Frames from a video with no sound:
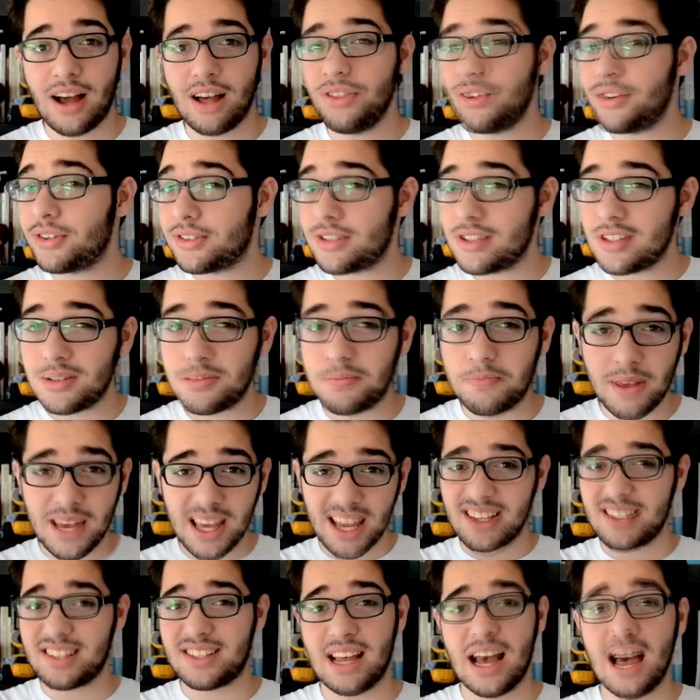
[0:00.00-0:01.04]
And there's this
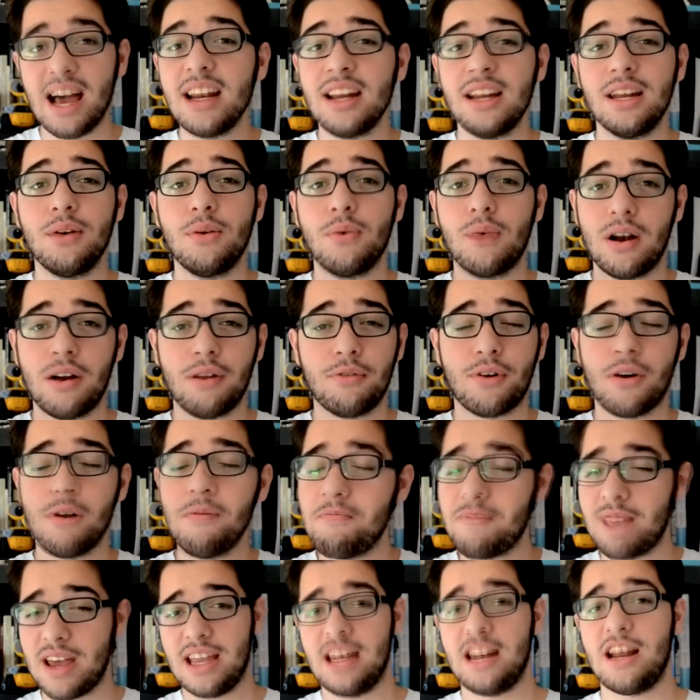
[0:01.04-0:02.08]
big sign in one of our
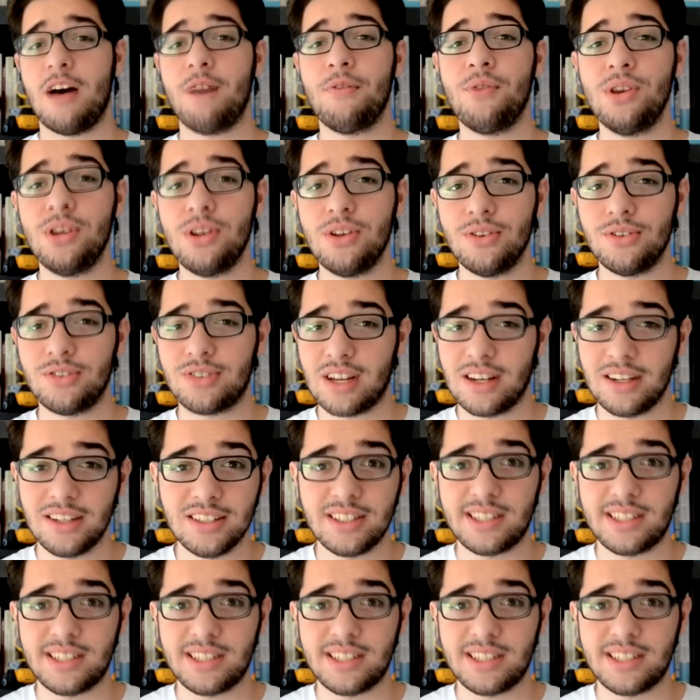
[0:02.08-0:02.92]
main avenues and